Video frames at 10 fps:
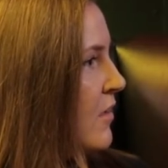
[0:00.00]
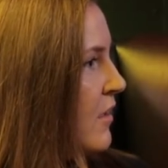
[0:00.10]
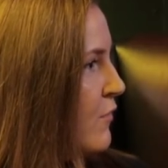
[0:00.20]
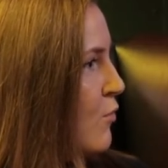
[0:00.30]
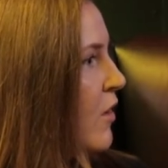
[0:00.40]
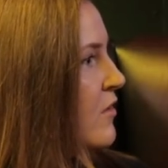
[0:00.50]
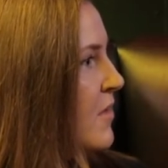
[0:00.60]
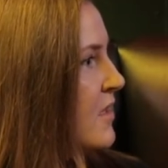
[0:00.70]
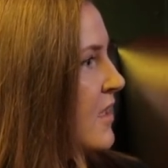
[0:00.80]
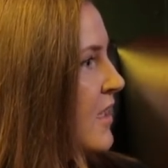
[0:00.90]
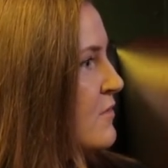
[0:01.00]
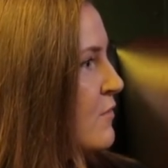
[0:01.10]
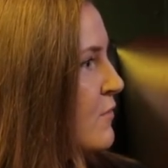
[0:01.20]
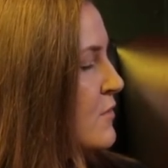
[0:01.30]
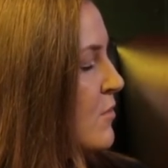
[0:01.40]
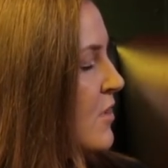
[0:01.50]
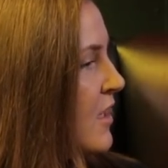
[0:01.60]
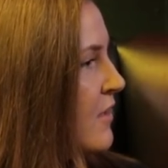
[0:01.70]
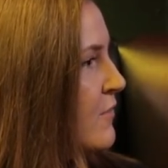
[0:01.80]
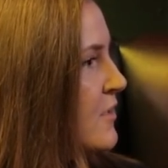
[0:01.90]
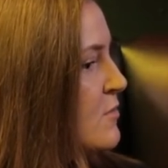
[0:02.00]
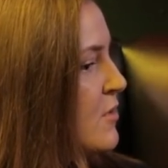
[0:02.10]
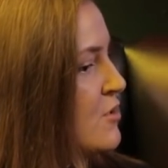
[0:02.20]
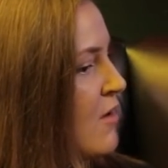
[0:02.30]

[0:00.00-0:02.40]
if you want to make the case for something like free speech,